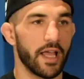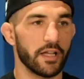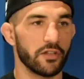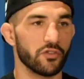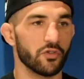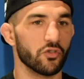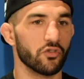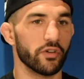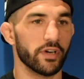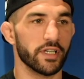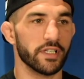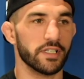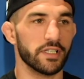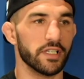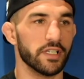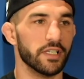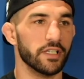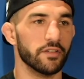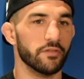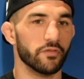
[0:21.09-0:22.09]
Renzo
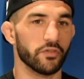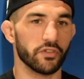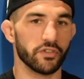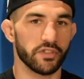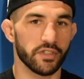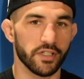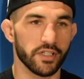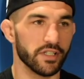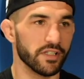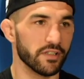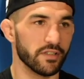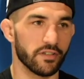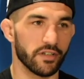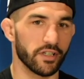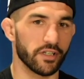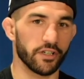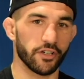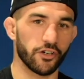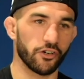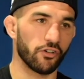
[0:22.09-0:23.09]
Gracie versus
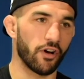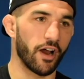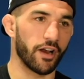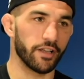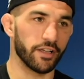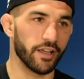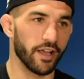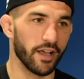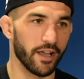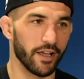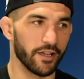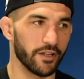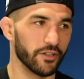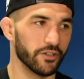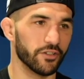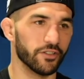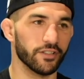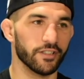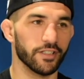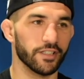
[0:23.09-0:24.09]
like a karate guy
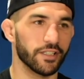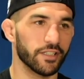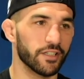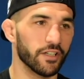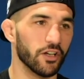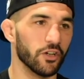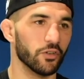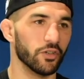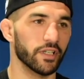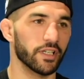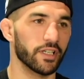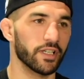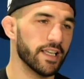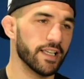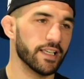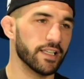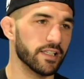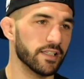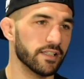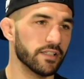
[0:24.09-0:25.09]
or like, you know, like
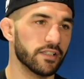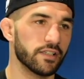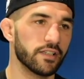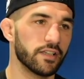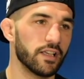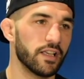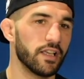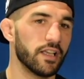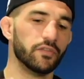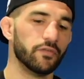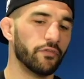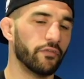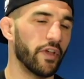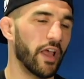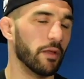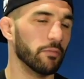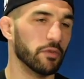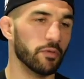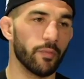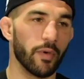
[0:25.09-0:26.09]
his
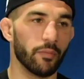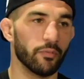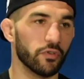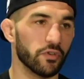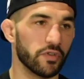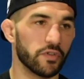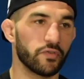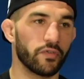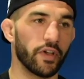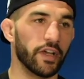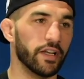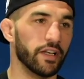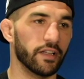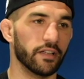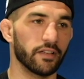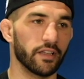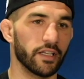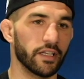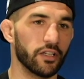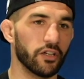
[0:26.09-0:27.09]
family members fighting
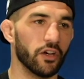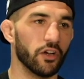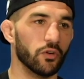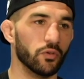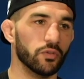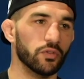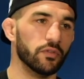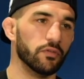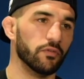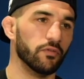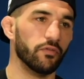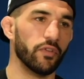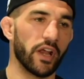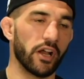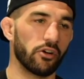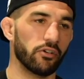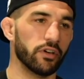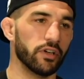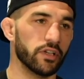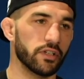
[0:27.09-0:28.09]
like, you know,
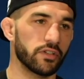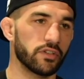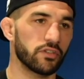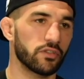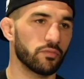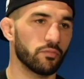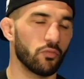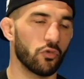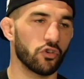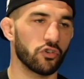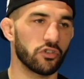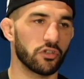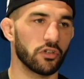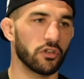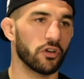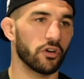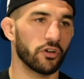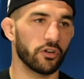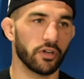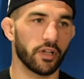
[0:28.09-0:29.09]
various martial
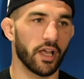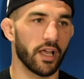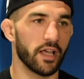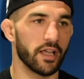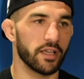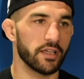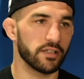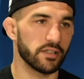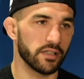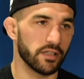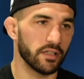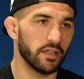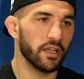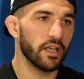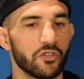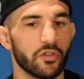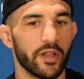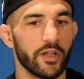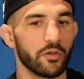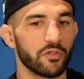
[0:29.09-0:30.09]
art guys. And
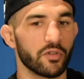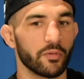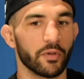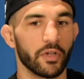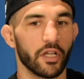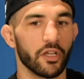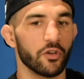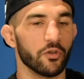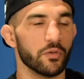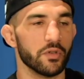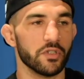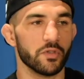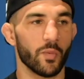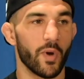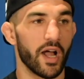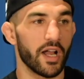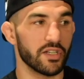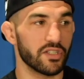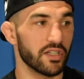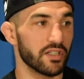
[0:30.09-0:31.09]
so that was something I always
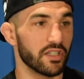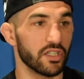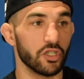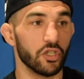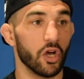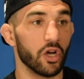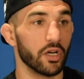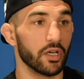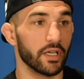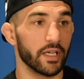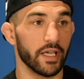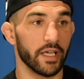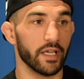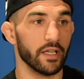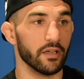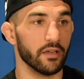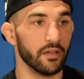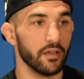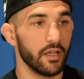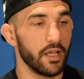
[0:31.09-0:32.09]
watched as a young
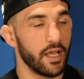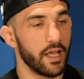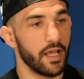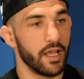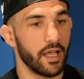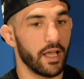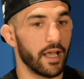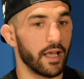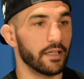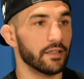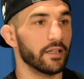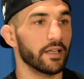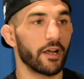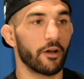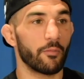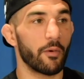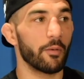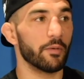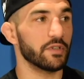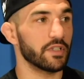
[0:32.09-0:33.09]
kid. And like I
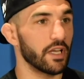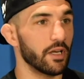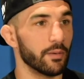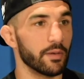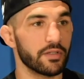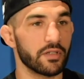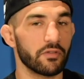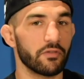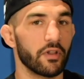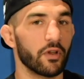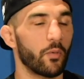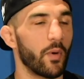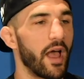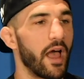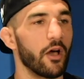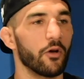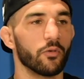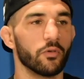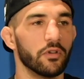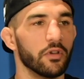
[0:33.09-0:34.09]
remember saying to myself, like,
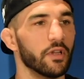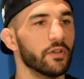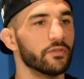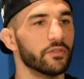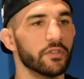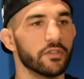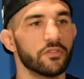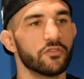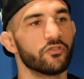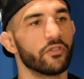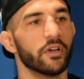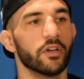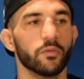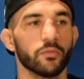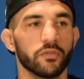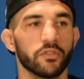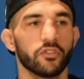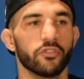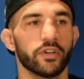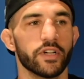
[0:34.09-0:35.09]
wow, I would love to train
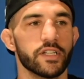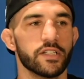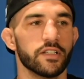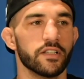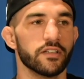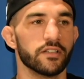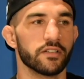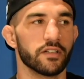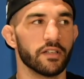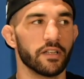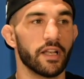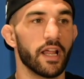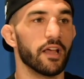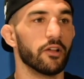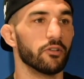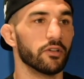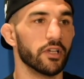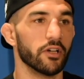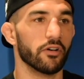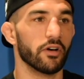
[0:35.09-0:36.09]
with the Gracies. And
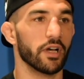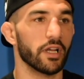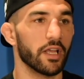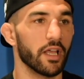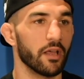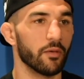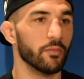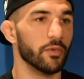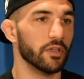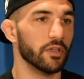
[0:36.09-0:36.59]
now here I am,